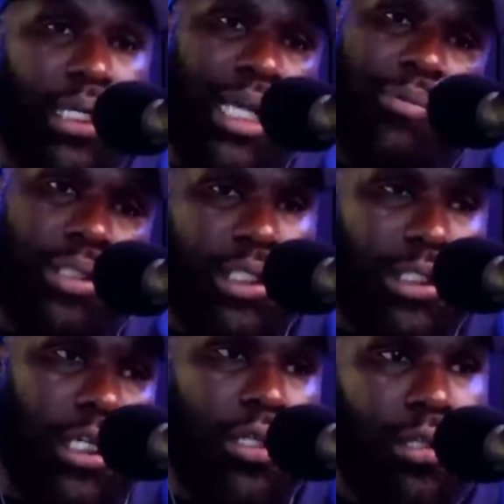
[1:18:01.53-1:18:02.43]
would
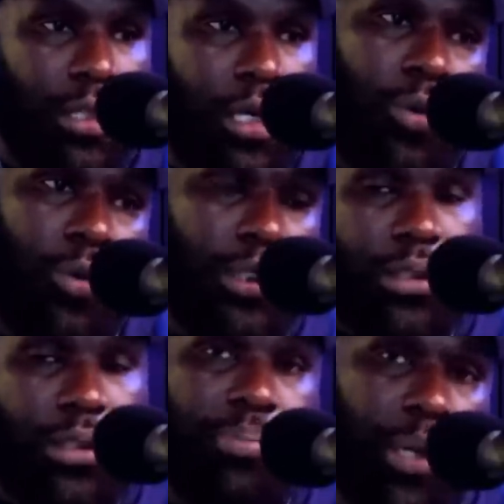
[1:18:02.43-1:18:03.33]
just tell you to go with
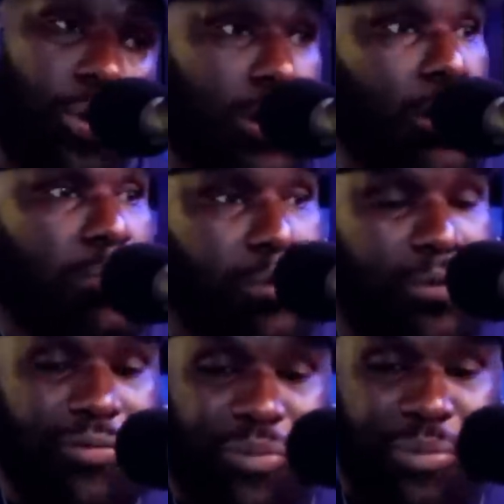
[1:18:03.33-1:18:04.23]
Symposium
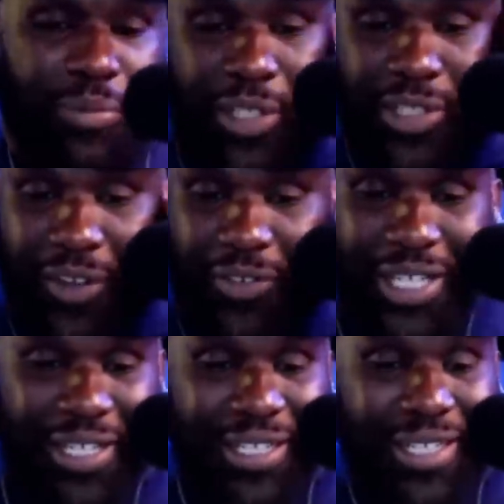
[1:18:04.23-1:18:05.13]
from Gerzhoff.
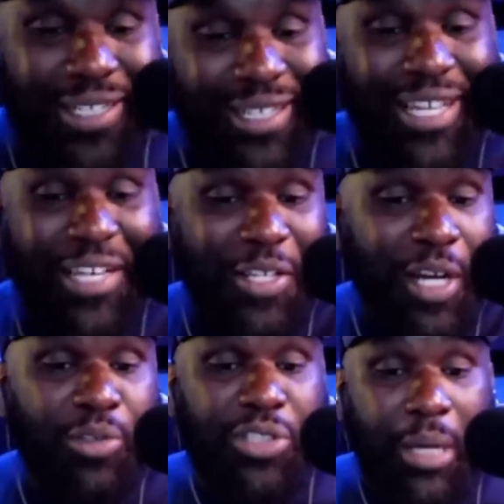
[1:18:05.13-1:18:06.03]
You
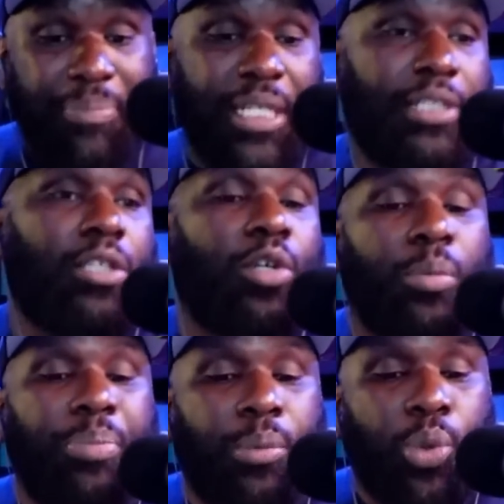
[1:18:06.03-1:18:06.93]
know, something that's a little
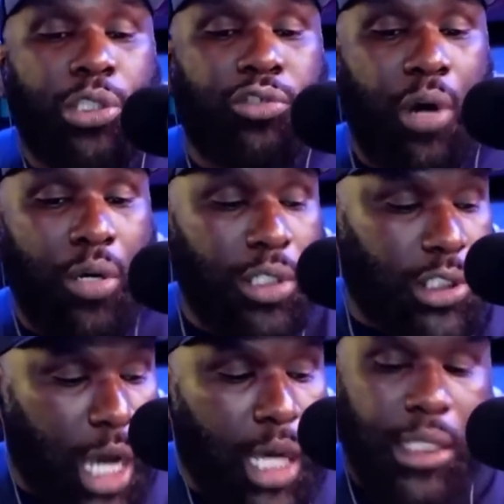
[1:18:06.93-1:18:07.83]
bit more stronger
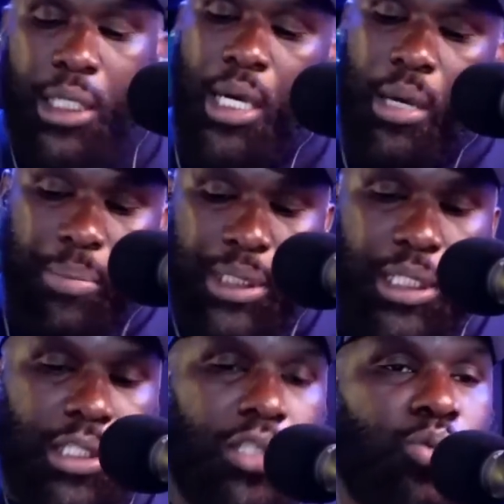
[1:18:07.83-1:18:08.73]
chocolate, but
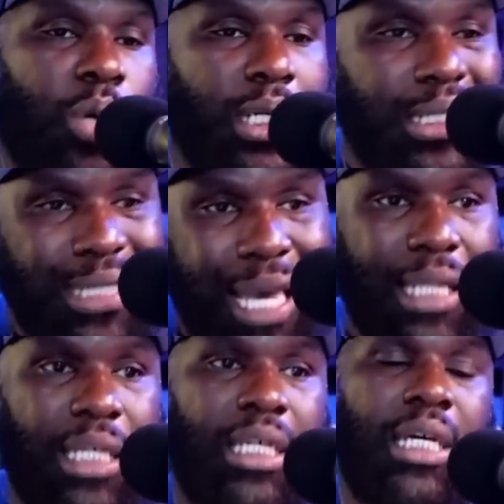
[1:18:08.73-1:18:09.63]
this is one that's
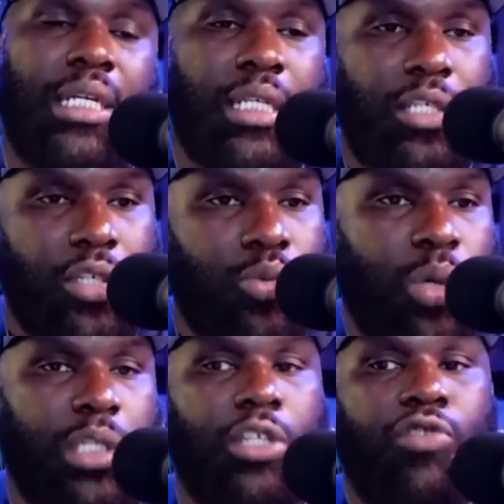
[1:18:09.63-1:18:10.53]
elegant. This is
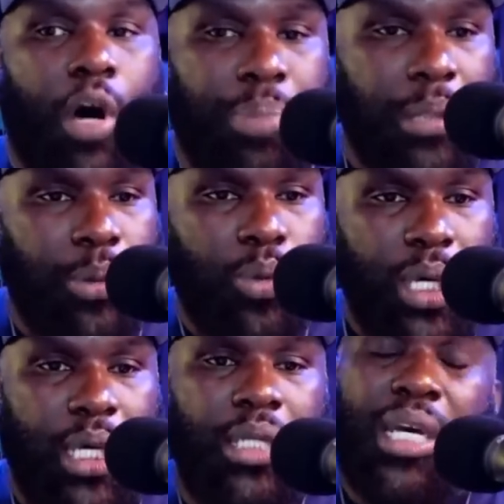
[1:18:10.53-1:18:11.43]
one to draw people
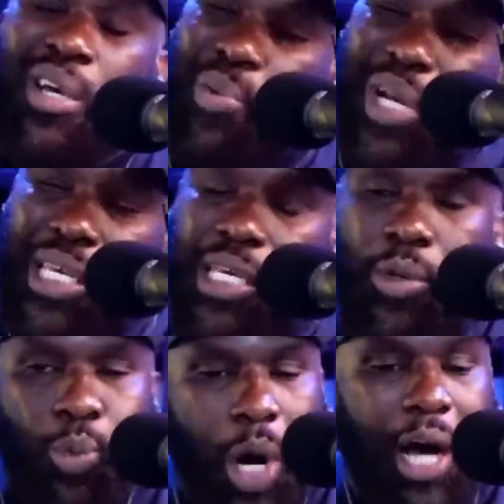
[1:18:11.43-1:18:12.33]
in where they get
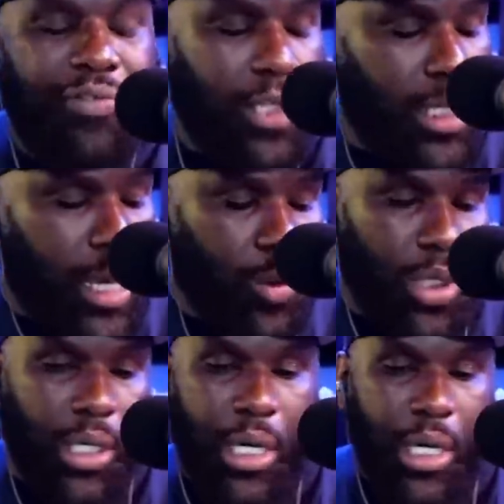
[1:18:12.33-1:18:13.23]
wafts and they want
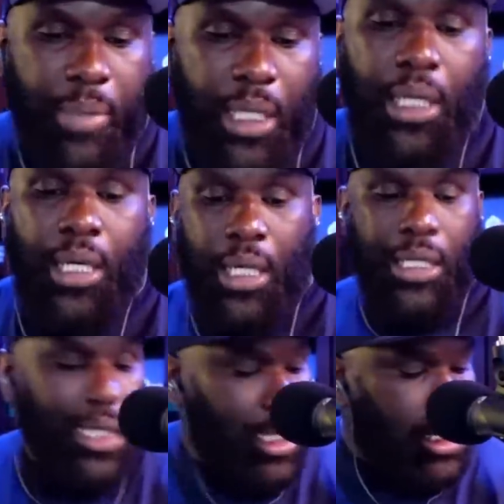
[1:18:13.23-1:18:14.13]
to come in.
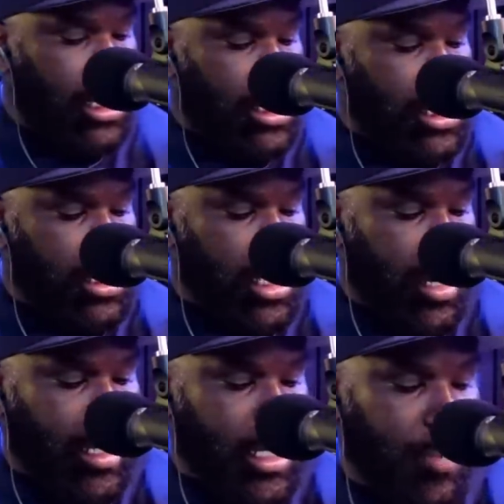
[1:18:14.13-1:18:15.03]
Again, this is
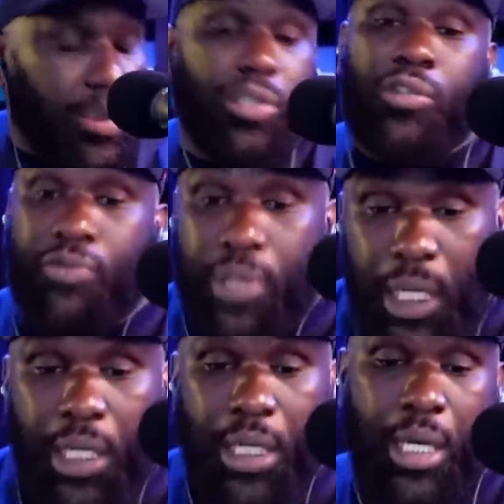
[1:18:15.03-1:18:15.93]
number
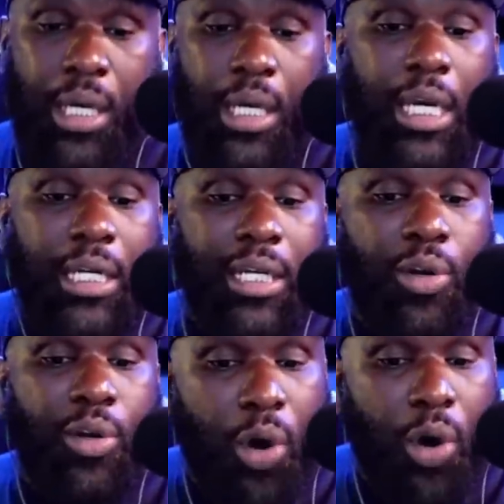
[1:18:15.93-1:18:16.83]
3 in the
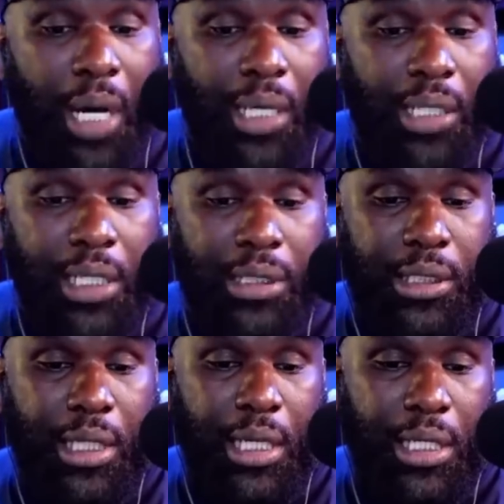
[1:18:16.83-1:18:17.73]
Gourmand list,
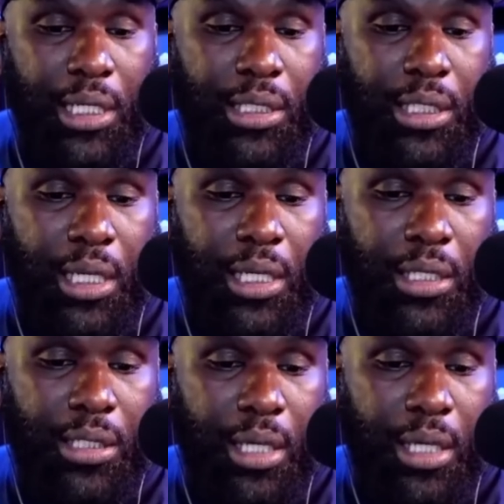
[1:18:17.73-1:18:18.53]
and this is